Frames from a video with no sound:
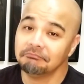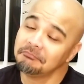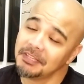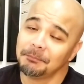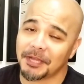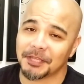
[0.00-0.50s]

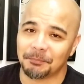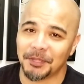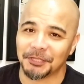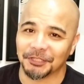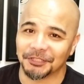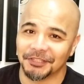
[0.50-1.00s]
in my
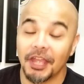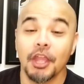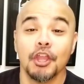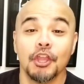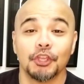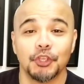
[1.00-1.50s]
opinion.
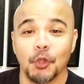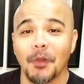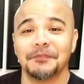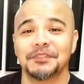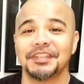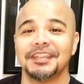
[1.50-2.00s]

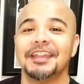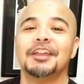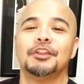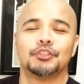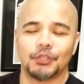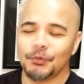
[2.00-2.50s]
UFC
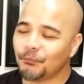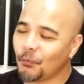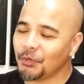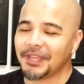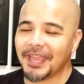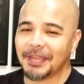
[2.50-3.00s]

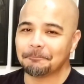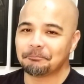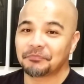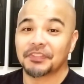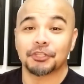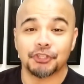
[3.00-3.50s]
248,
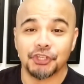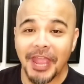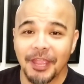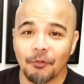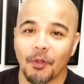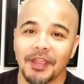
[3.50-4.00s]

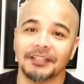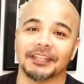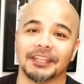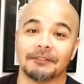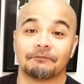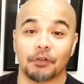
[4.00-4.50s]
Zhang
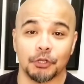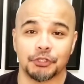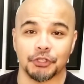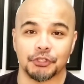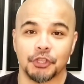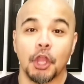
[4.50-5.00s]
Weili
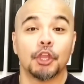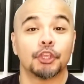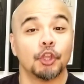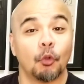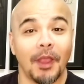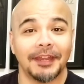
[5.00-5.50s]
versus
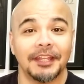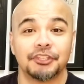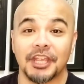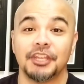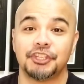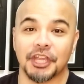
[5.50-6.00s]
Joanna
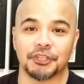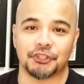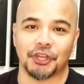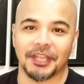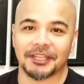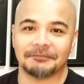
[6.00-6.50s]

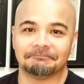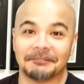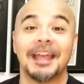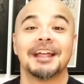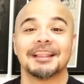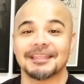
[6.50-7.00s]
Jedrzejczyk.
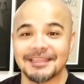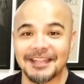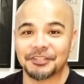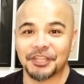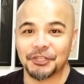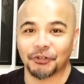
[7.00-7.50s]

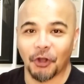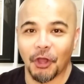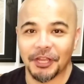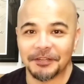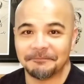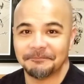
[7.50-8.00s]
Let's get drawing.